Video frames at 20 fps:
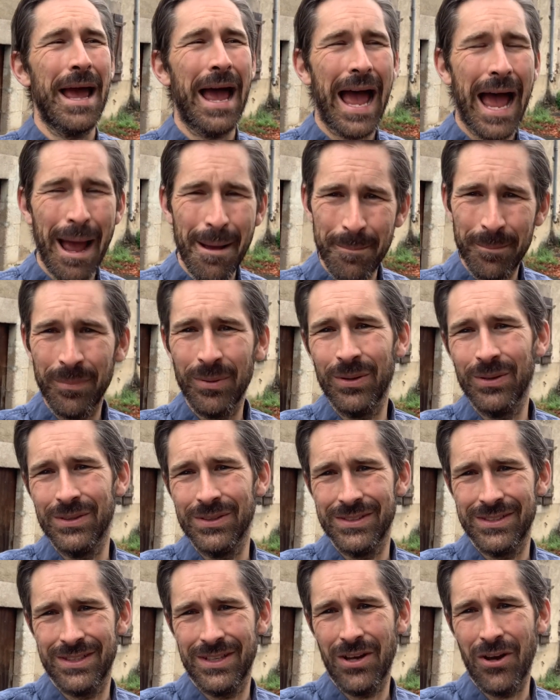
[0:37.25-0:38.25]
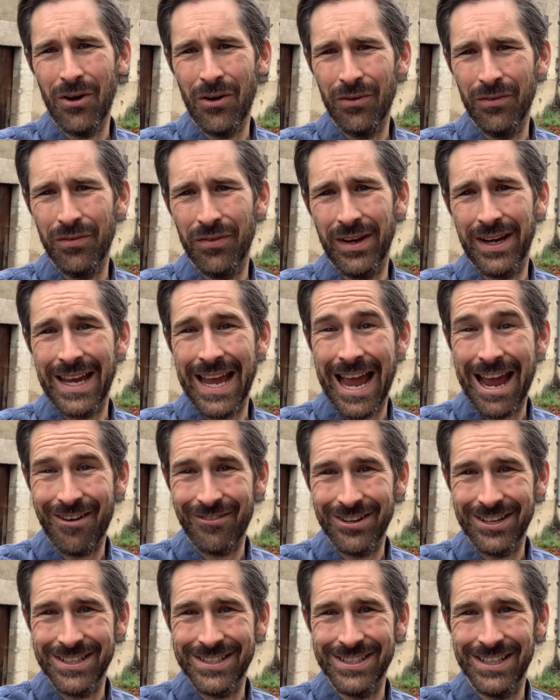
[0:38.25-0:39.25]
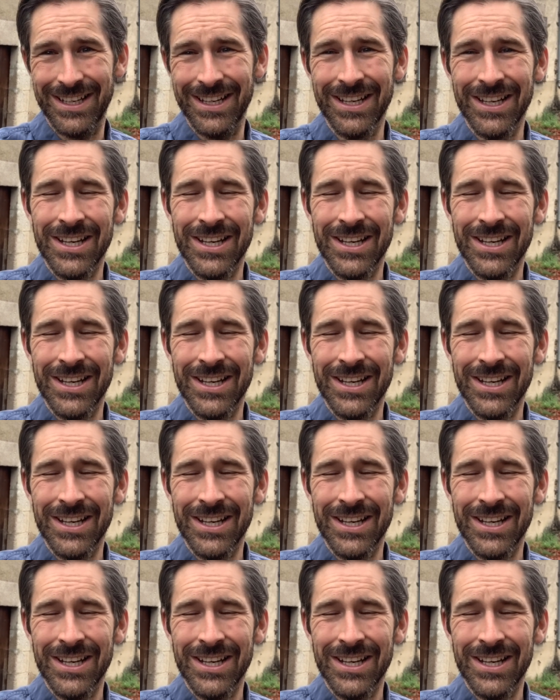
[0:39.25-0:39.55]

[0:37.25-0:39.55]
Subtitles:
amples of character.